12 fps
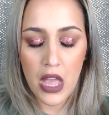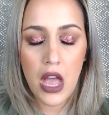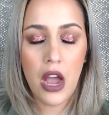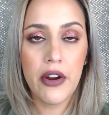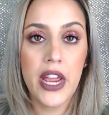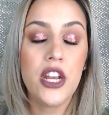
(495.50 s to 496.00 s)

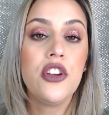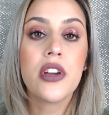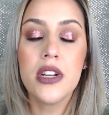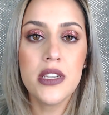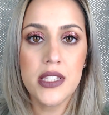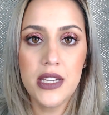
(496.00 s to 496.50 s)
All right, and you're
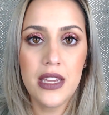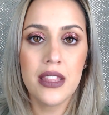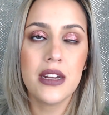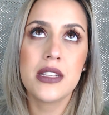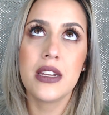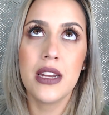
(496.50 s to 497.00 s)
gonna see that
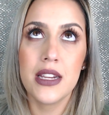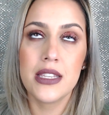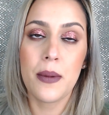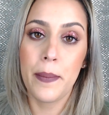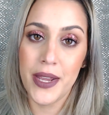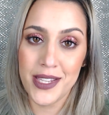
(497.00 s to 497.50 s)
it's a nice
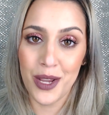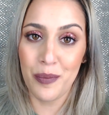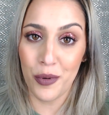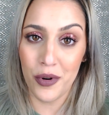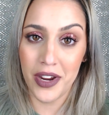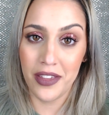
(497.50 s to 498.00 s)
basic
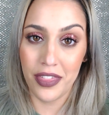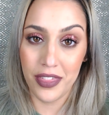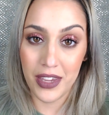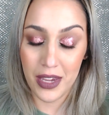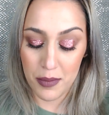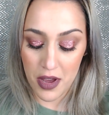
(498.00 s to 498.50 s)
boring
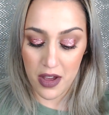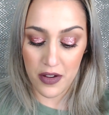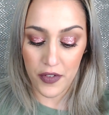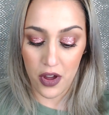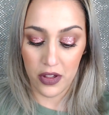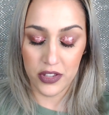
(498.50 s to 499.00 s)
theme
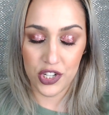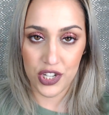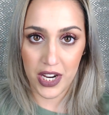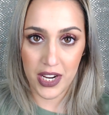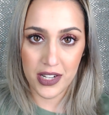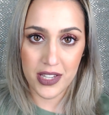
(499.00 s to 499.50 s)
of all the
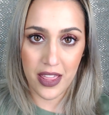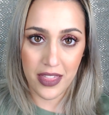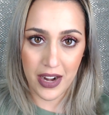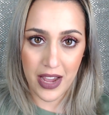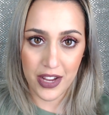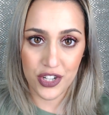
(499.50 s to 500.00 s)
shades
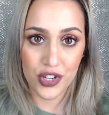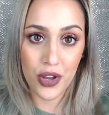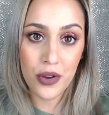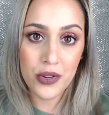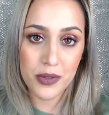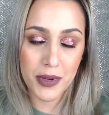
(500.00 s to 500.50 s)
that I
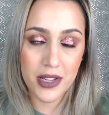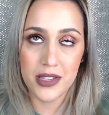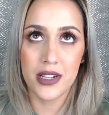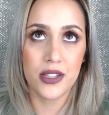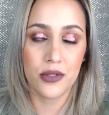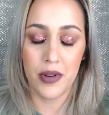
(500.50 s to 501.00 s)
chose, because
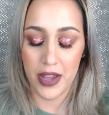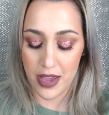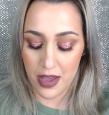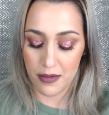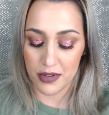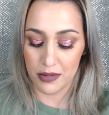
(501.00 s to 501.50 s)
that's who I
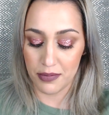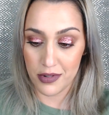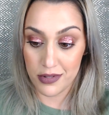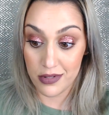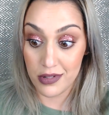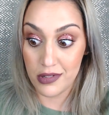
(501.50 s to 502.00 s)
am as a
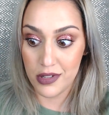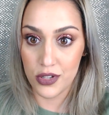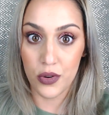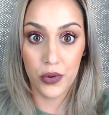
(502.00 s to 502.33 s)
person, so